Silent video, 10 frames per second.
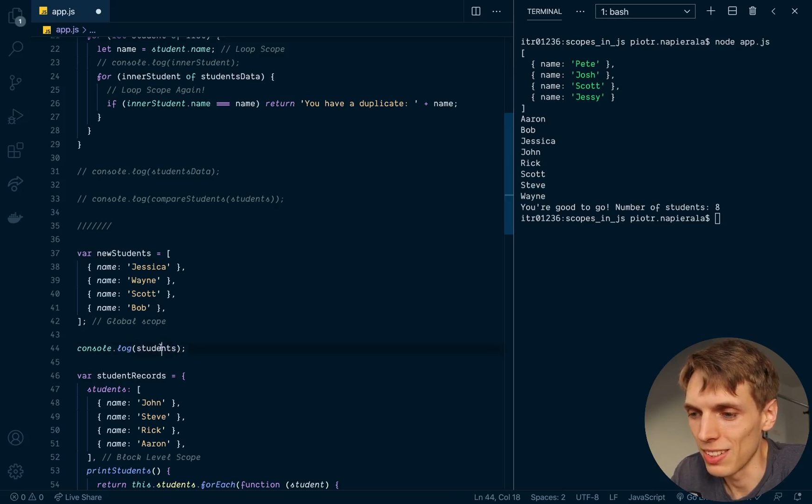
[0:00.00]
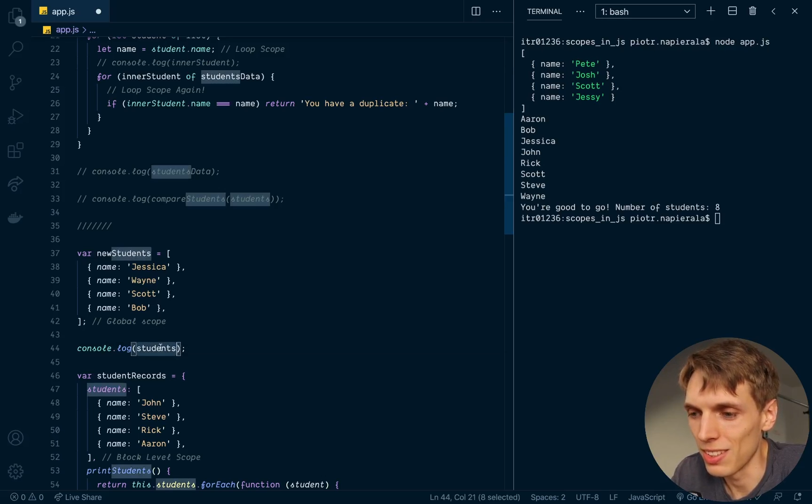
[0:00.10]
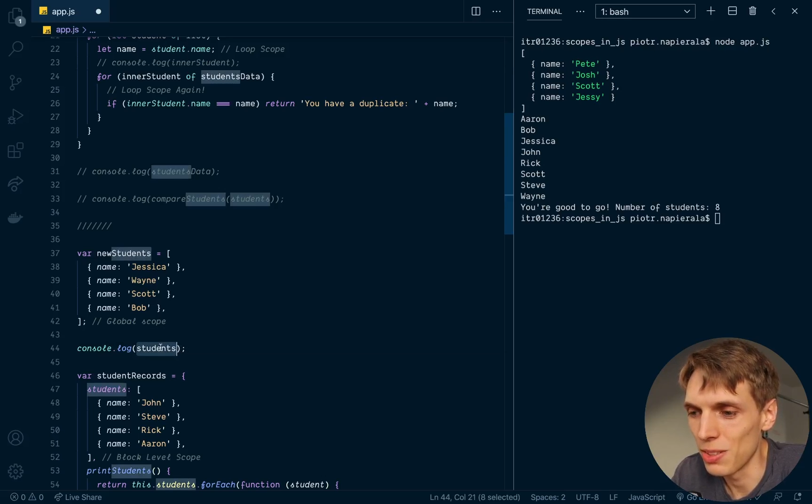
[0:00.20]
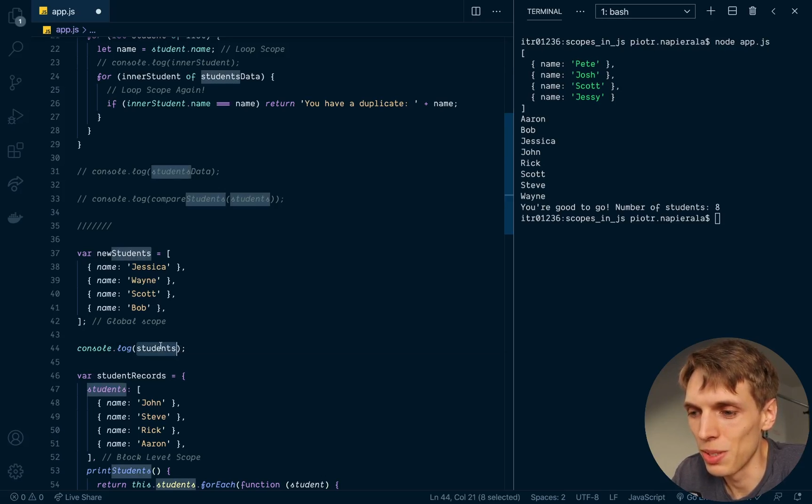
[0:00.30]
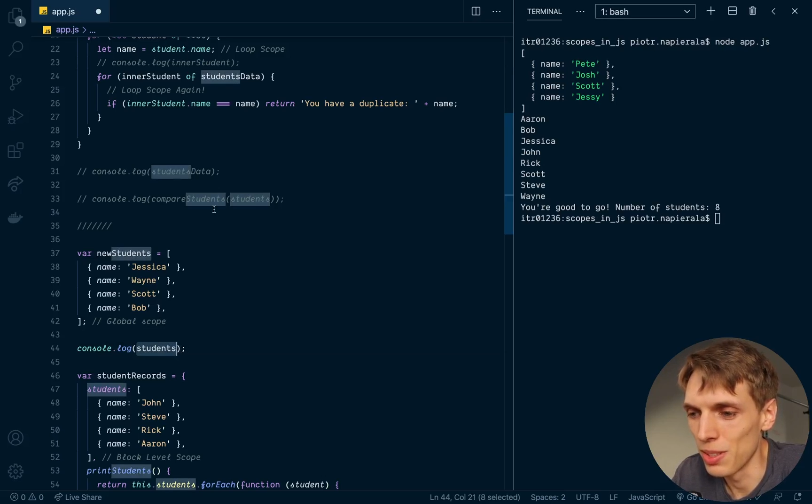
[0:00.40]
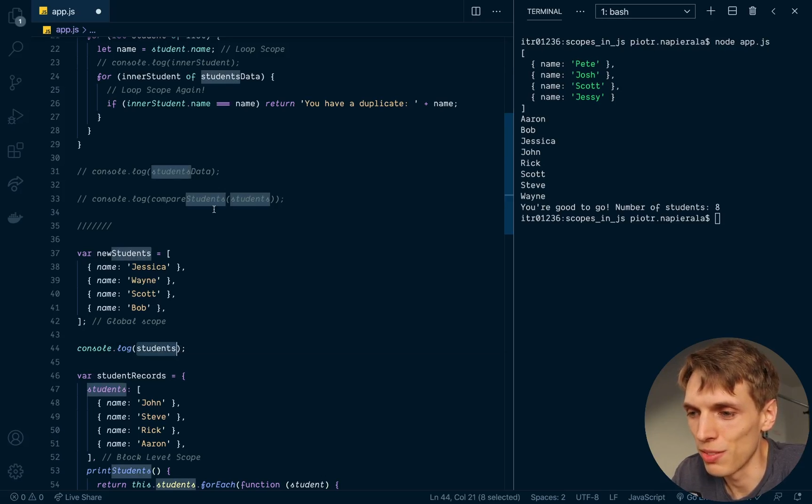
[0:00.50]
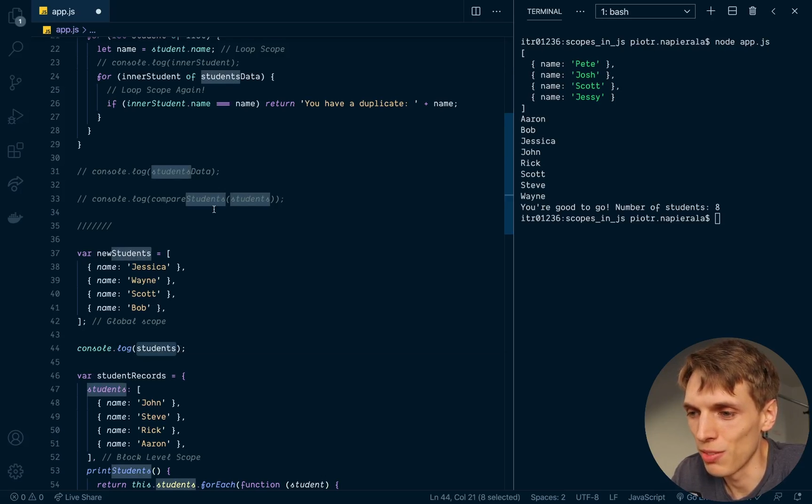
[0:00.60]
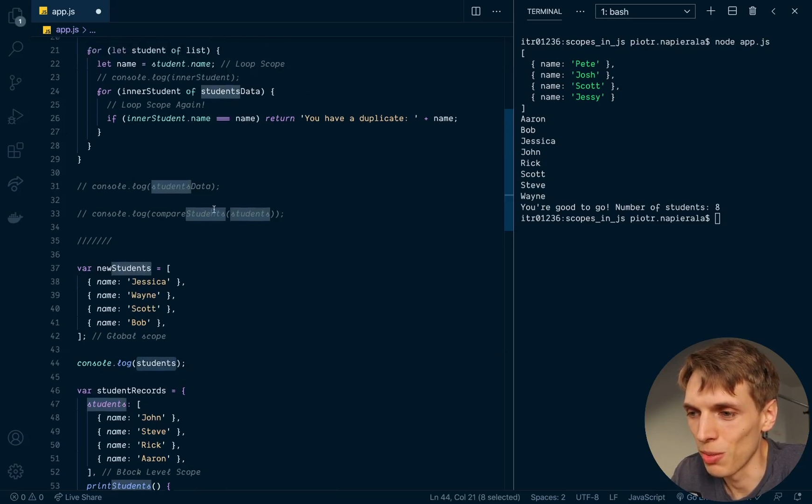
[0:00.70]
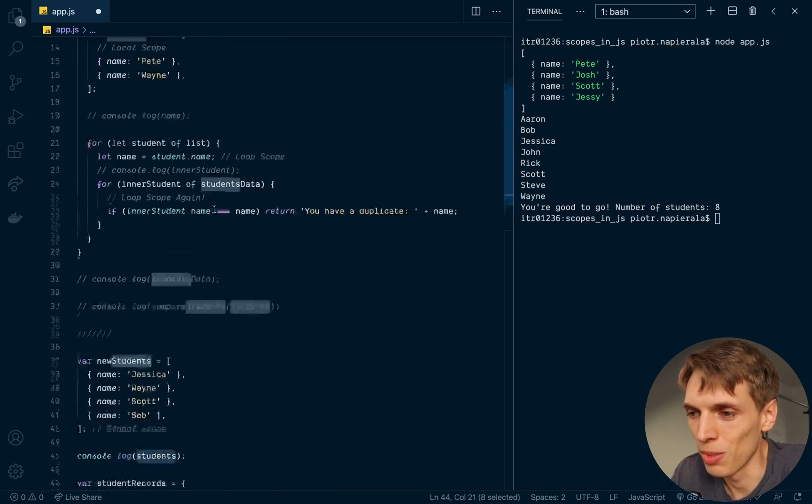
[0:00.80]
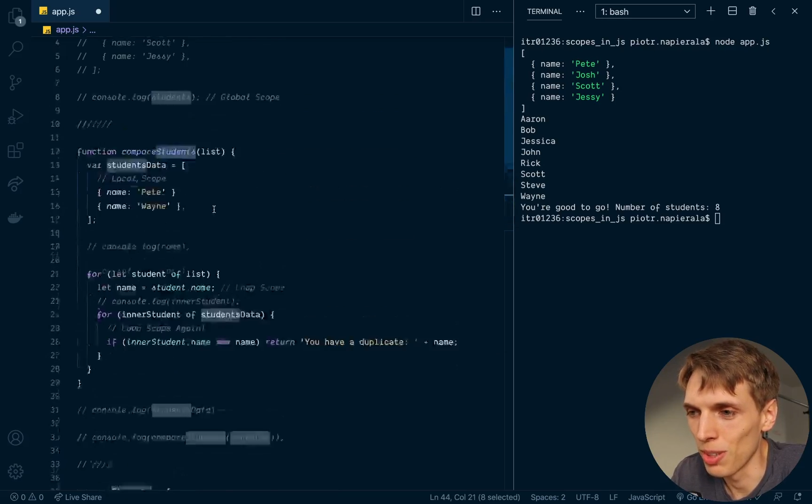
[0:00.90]
students
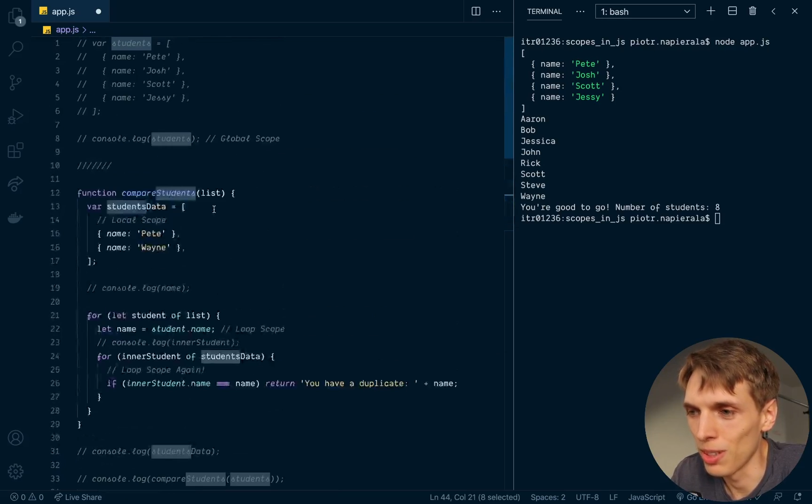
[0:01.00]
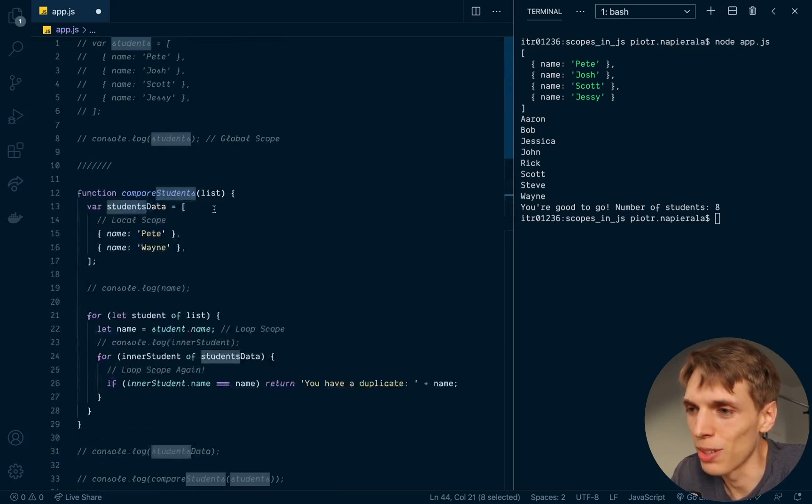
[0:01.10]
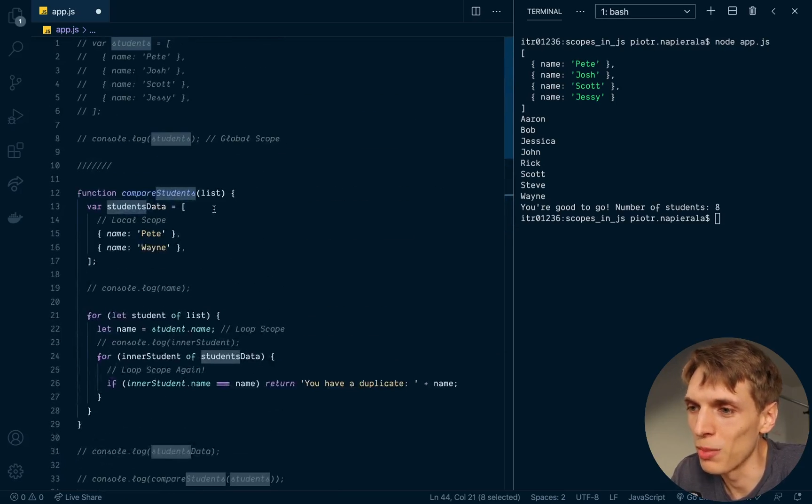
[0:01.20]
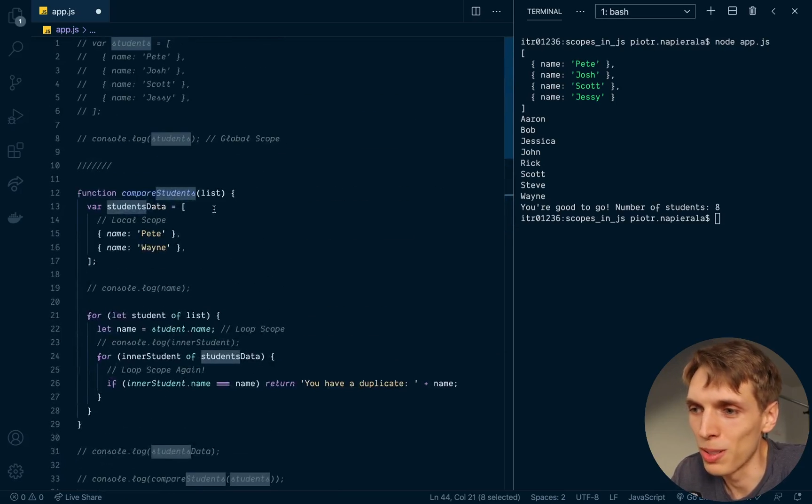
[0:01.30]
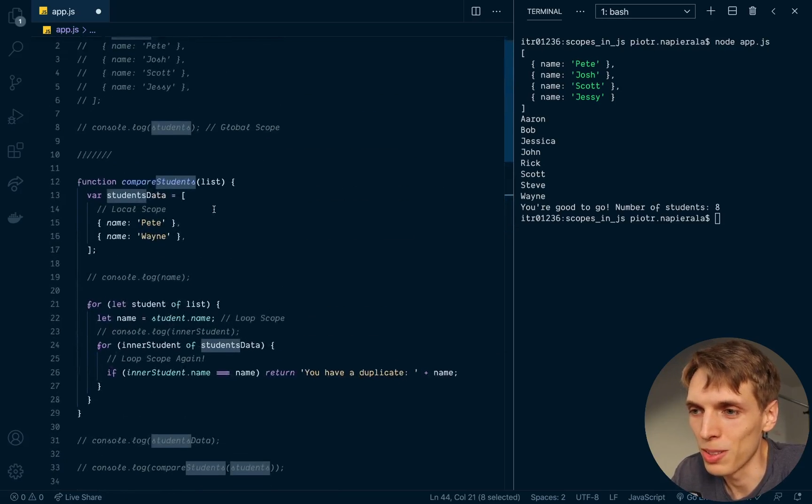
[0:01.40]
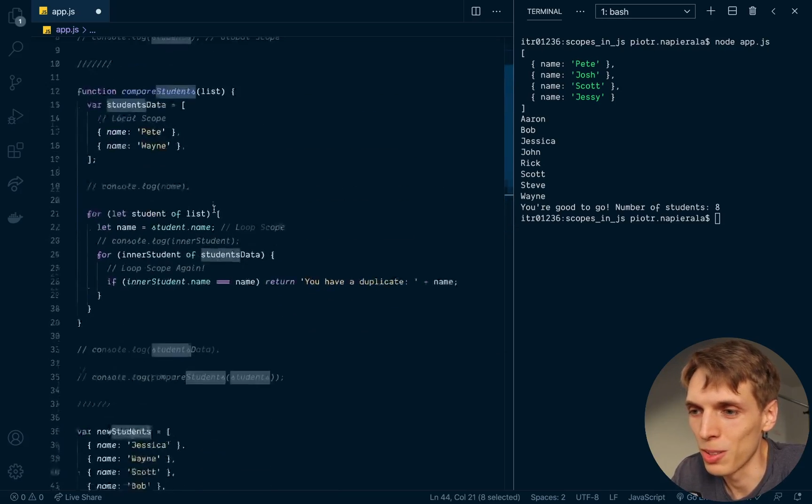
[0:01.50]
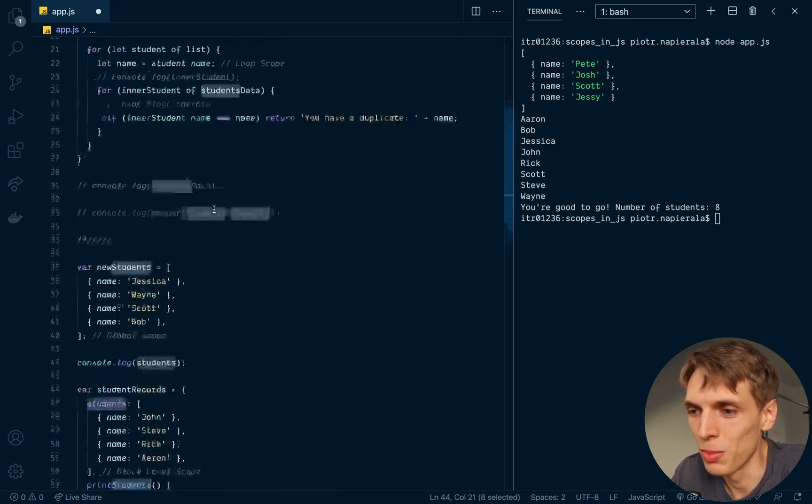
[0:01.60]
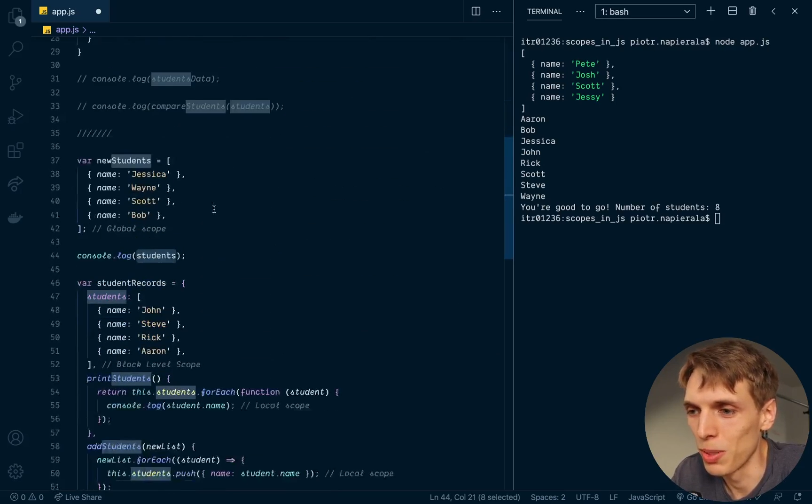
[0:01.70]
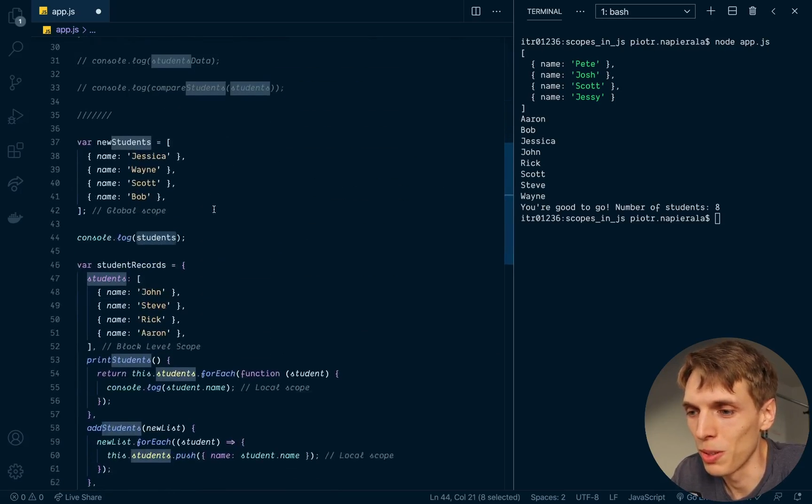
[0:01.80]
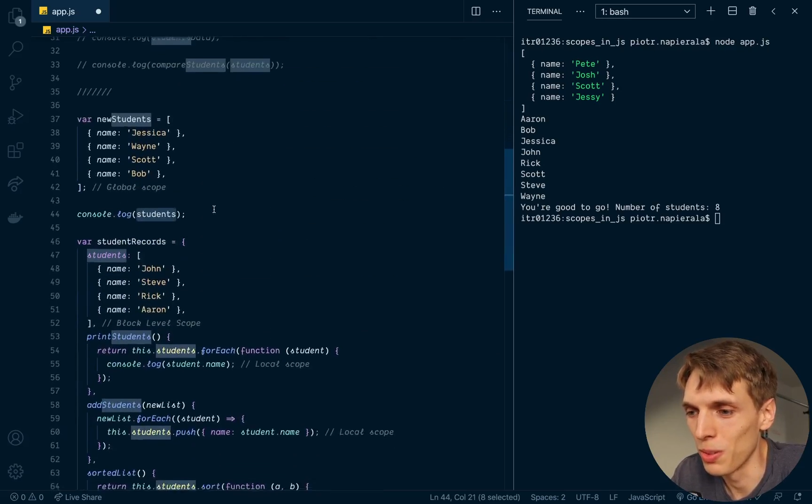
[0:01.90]
from the global scope and not